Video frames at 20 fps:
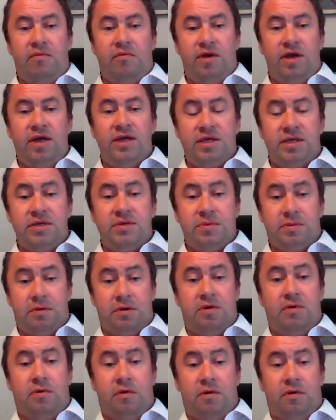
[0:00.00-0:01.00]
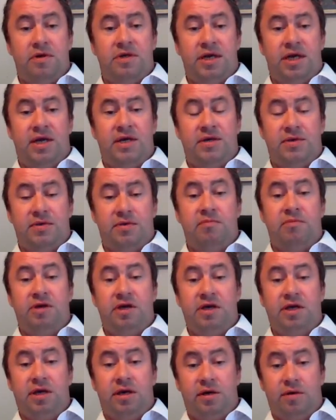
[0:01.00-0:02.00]
reasons for a court to enter a
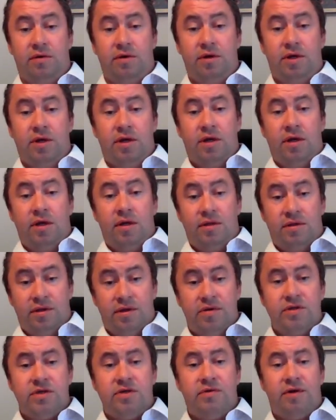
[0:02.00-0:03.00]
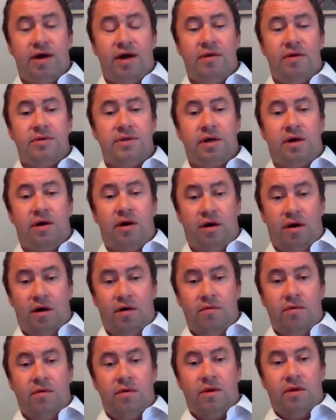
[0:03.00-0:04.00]
P O. And those grounds
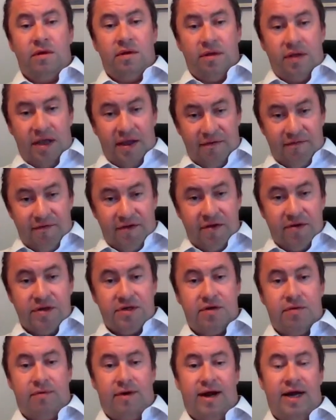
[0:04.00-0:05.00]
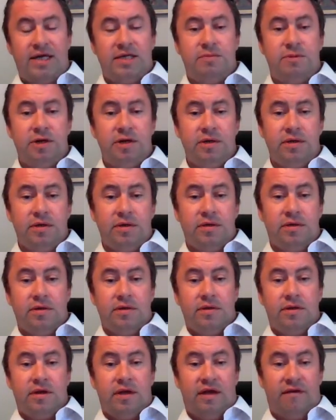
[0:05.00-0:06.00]
are if there's harassment,
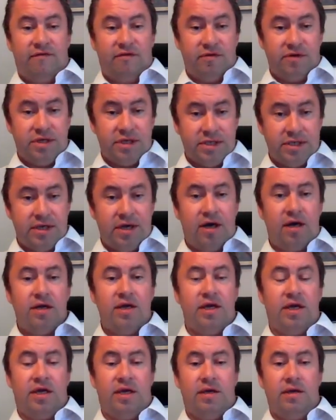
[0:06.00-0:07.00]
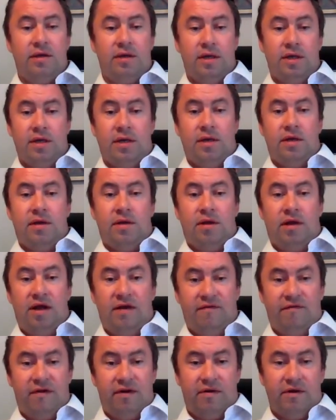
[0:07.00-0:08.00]
if there's stalking,
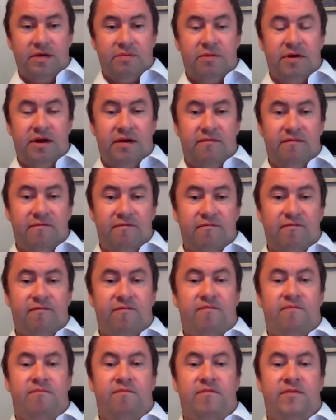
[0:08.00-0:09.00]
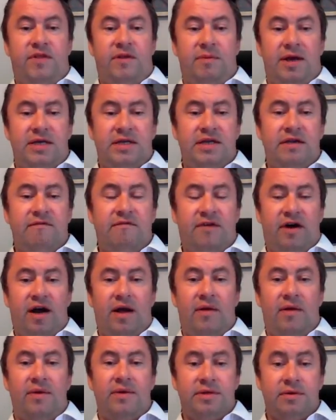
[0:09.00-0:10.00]
if there has been domestic
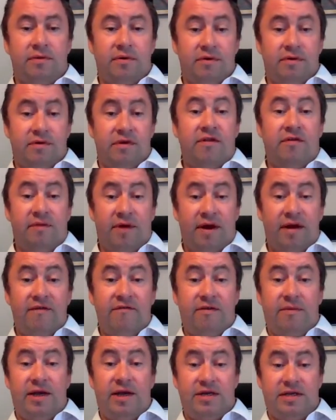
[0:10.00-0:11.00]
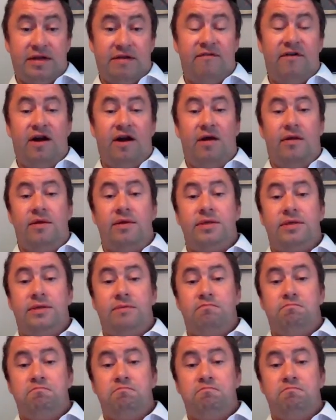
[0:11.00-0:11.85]
violence or the threat of domestic violence.